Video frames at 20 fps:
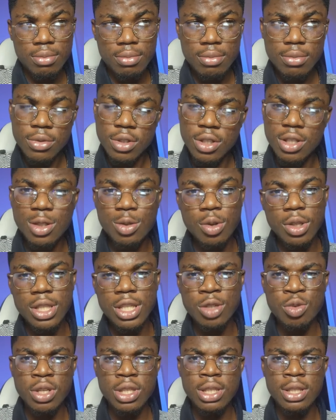since
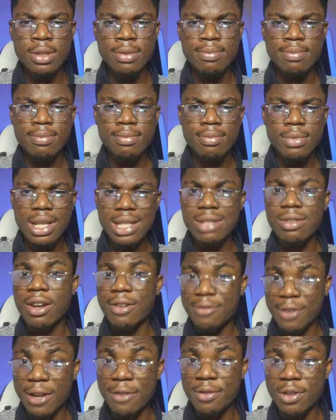2020. That's right,
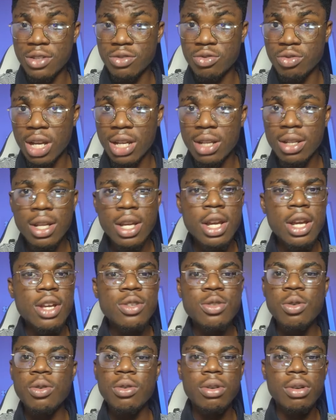5 years, right?
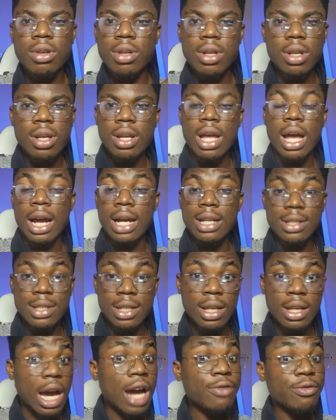So I can
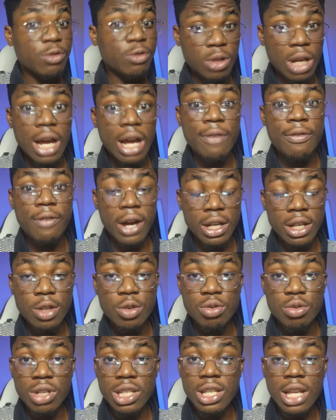say I've had a
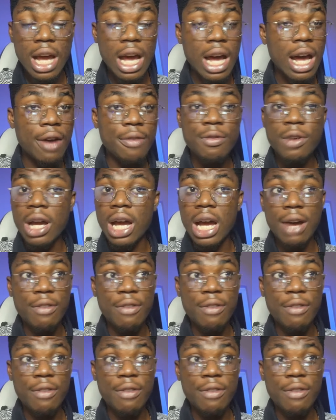good, I've